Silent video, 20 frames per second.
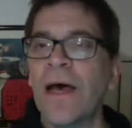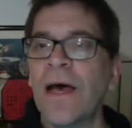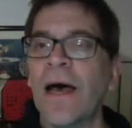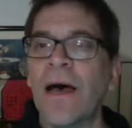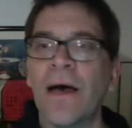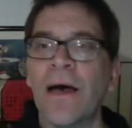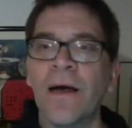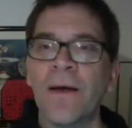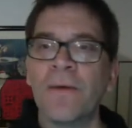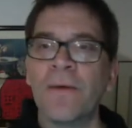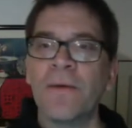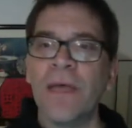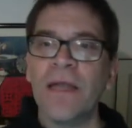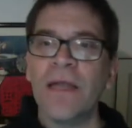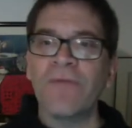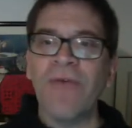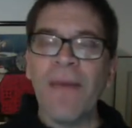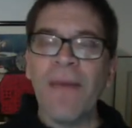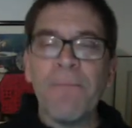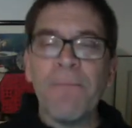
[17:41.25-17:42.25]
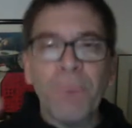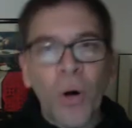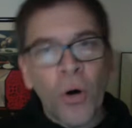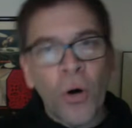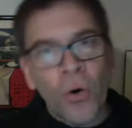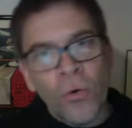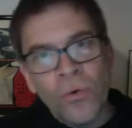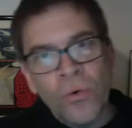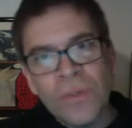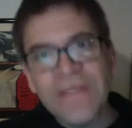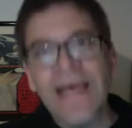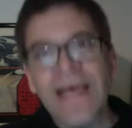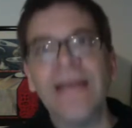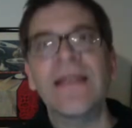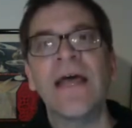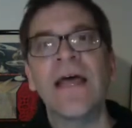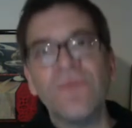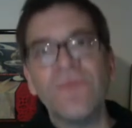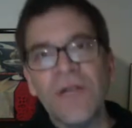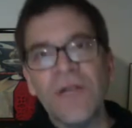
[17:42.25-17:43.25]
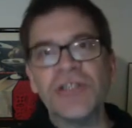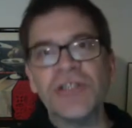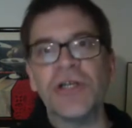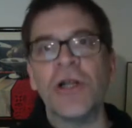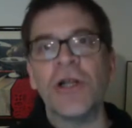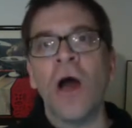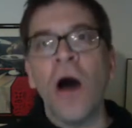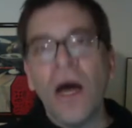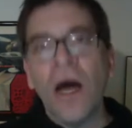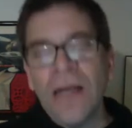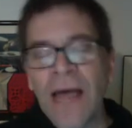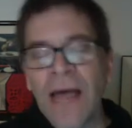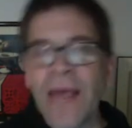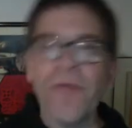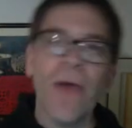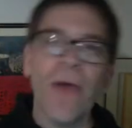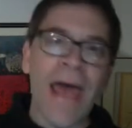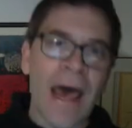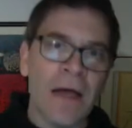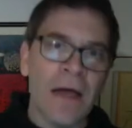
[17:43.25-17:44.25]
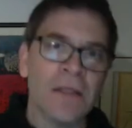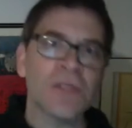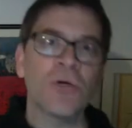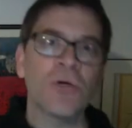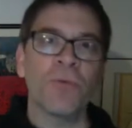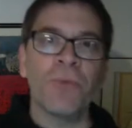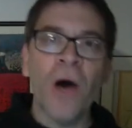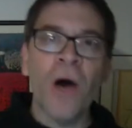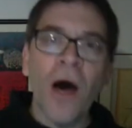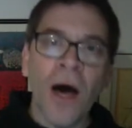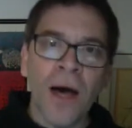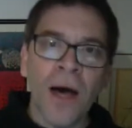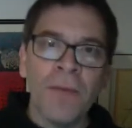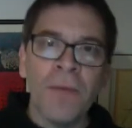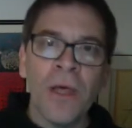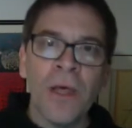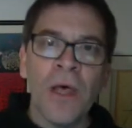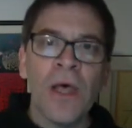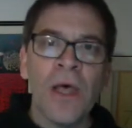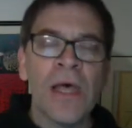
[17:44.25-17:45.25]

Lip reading: kind of impose a definition on either Alice or Bob